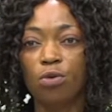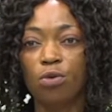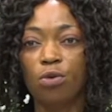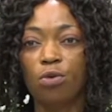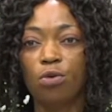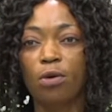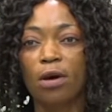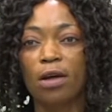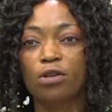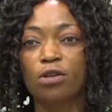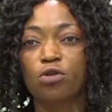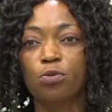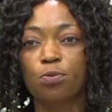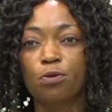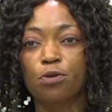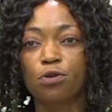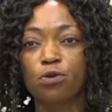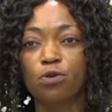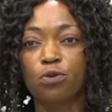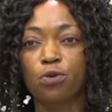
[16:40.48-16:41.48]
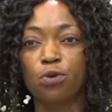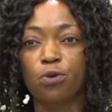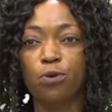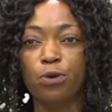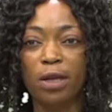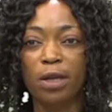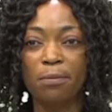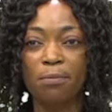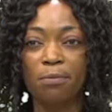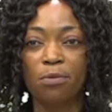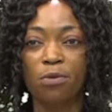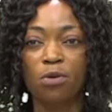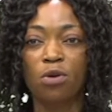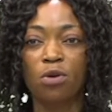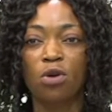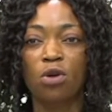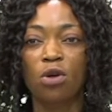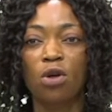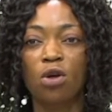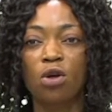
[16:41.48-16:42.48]
You are supposed to know them.
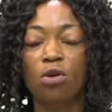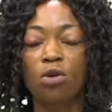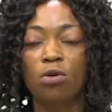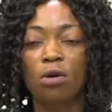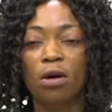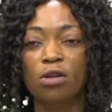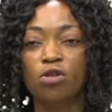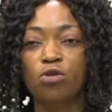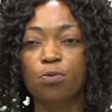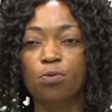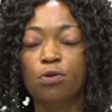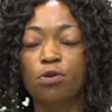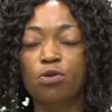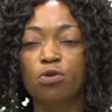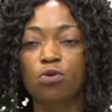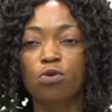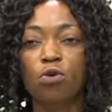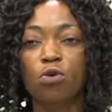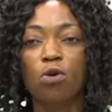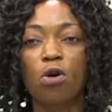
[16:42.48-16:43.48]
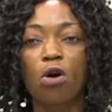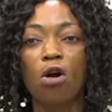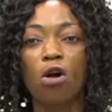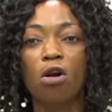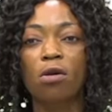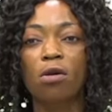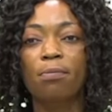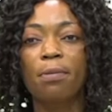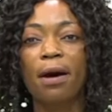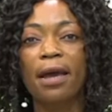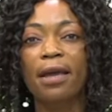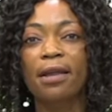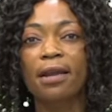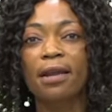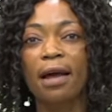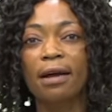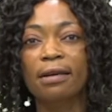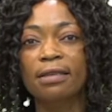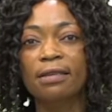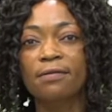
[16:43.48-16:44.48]
You are supposed to know all
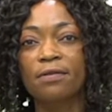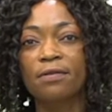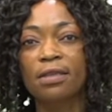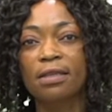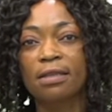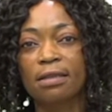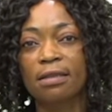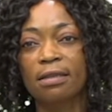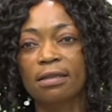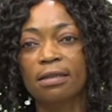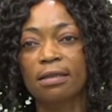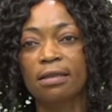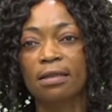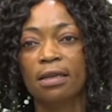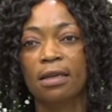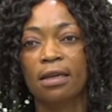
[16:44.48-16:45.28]
buying activities.